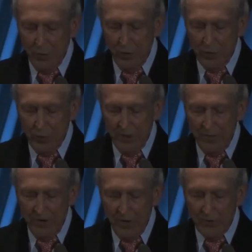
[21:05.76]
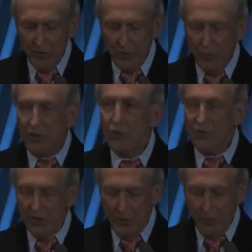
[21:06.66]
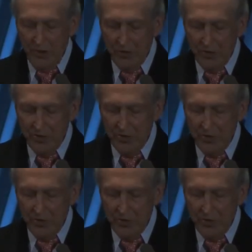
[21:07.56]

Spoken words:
which we felt could reduce the dimensions